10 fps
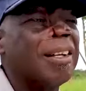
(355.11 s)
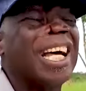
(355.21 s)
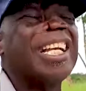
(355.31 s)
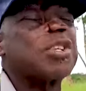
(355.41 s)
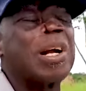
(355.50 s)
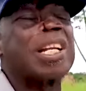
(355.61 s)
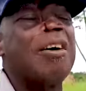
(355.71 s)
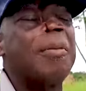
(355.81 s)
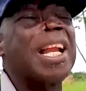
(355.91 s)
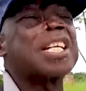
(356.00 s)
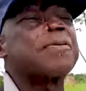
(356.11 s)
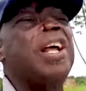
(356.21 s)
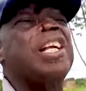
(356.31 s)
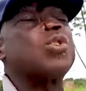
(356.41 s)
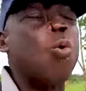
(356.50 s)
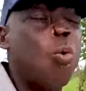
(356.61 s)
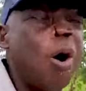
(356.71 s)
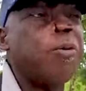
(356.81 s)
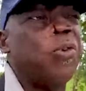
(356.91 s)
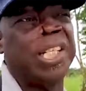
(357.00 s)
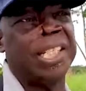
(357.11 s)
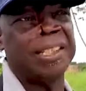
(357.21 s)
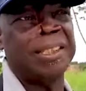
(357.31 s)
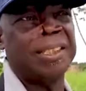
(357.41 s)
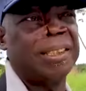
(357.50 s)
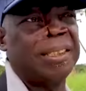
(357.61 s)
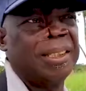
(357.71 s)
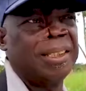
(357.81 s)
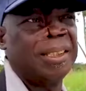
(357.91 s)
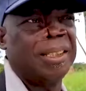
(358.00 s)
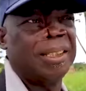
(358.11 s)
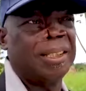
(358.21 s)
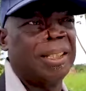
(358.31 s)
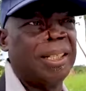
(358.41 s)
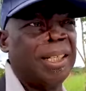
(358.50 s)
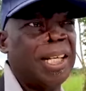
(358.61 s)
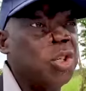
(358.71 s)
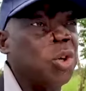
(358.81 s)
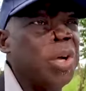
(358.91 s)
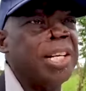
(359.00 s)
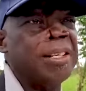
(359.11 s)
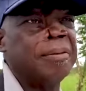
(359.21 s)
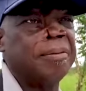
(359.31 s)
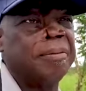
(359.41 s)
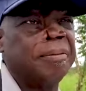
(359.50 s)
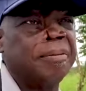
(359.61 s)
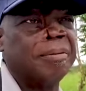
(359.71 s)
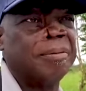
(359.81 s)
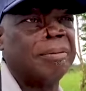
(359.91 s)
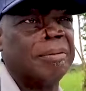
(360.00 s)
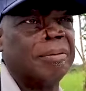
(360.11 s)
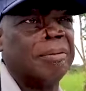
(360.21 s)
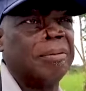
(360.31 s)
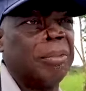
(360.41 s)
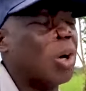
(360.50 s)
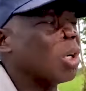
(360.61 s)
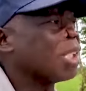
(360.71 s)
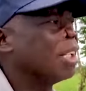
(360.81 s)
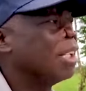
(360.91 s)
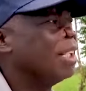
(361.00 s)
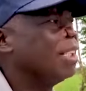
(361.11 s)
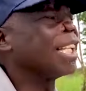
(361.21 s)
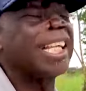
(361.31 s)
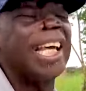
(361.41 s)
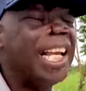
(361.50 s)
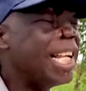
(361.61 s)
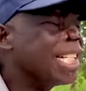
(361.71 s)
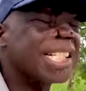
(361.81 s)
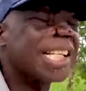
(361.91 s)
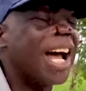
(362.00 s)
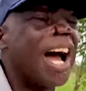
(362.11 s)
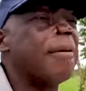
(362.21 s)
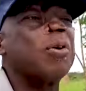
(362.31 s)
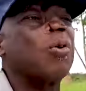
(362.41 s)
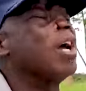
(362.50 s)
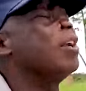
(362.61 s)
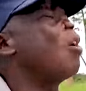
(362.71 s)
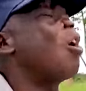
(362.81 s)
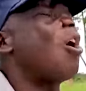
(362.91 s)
that is what government has failed woefully in doing. Because the killings have been going,